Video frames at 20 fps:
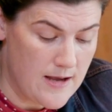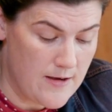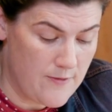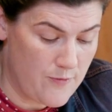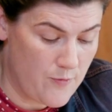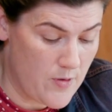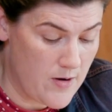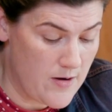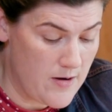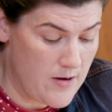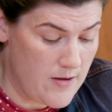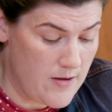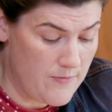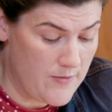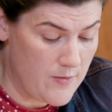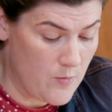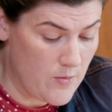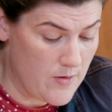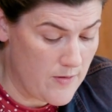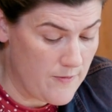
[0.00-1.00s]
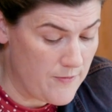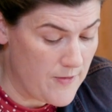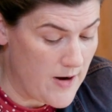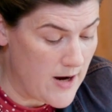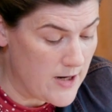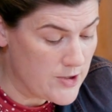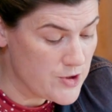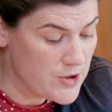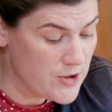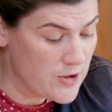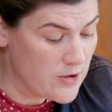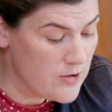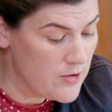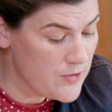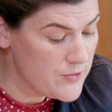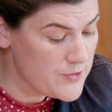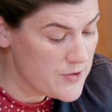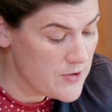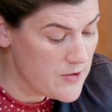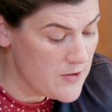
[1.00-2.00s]
If it were a fraction
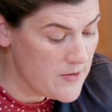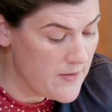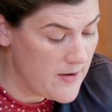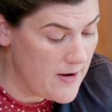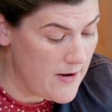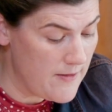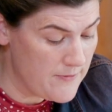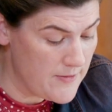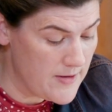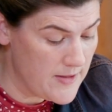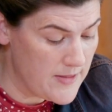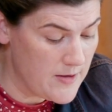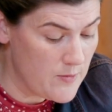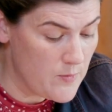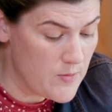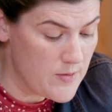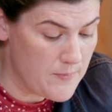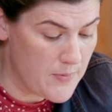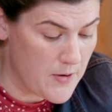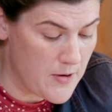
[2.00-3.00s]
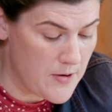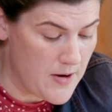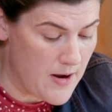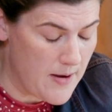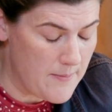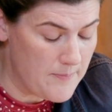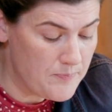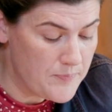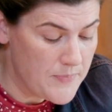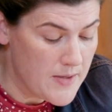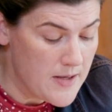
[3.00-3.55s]
closer, everything would burn up.